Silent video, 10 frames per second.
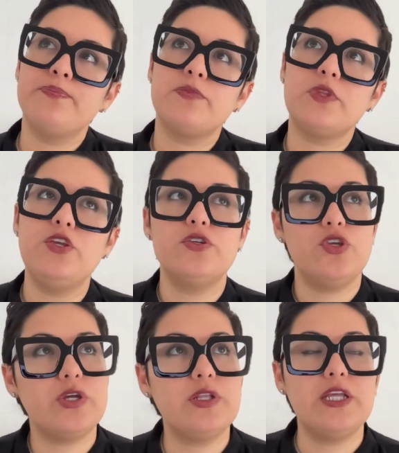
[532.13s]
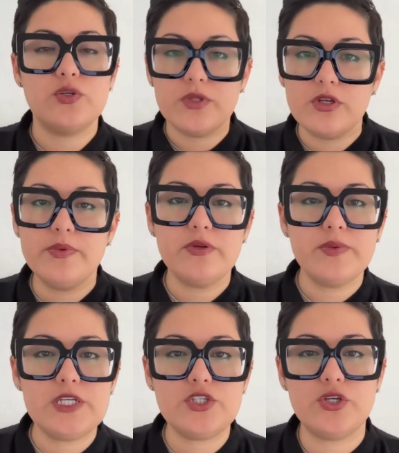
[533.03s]
then you can like do a little bit of
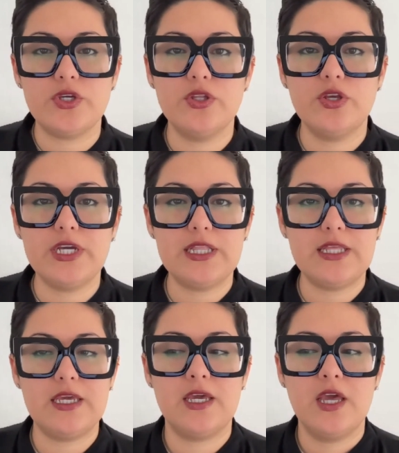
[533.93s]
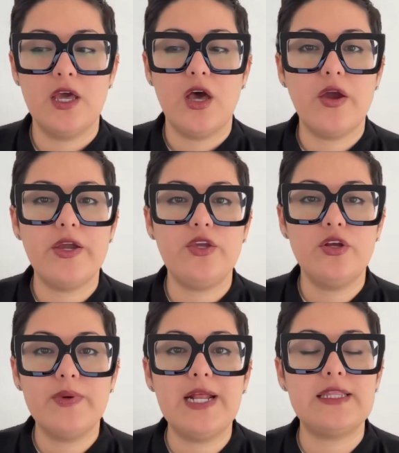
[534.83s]
research, you can look and think, all right, you know
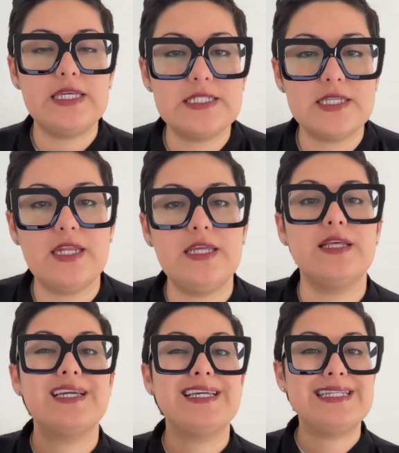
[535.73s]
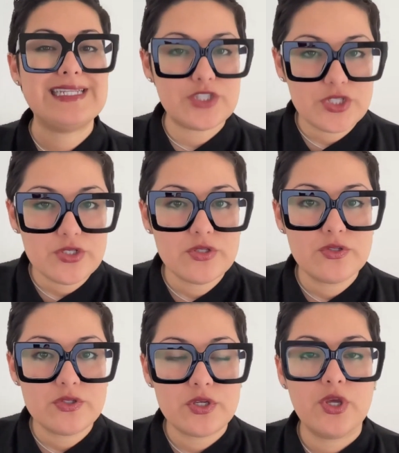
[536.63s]
what? I think studying the
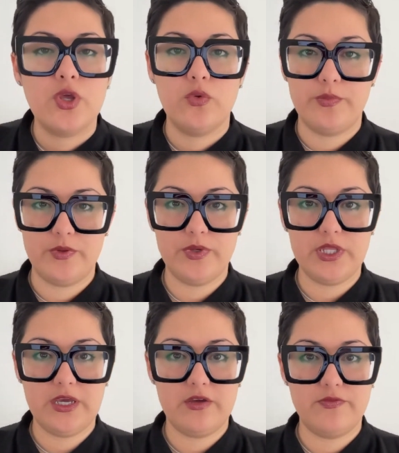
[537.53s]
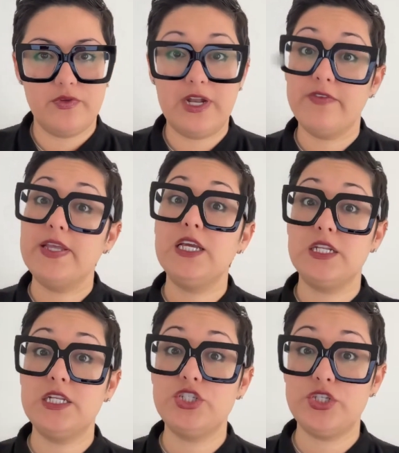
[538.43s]
conditionals would be really helpful. And I find the
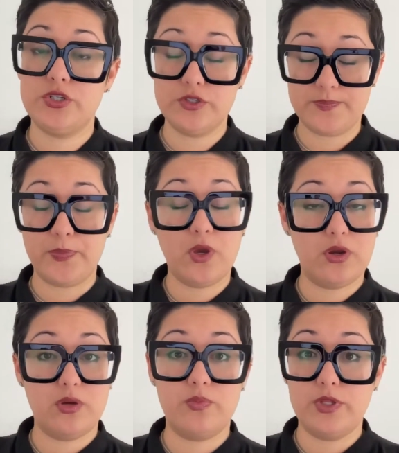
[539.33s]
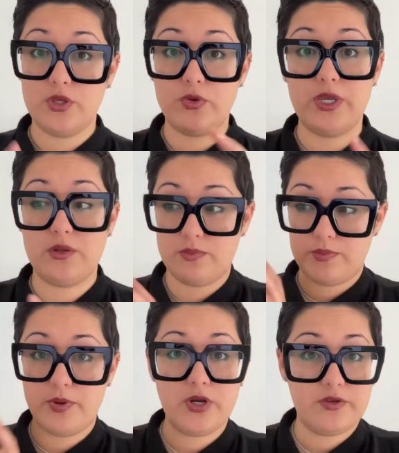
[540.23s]
conditionals are a really great
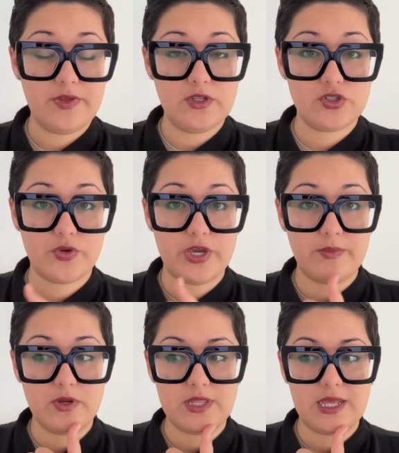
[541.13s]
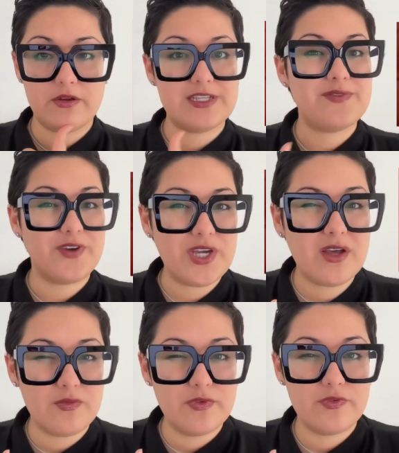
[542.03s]
part of English grammar is very
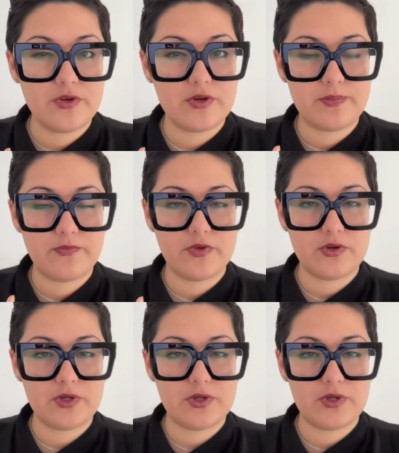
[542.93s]
helpful for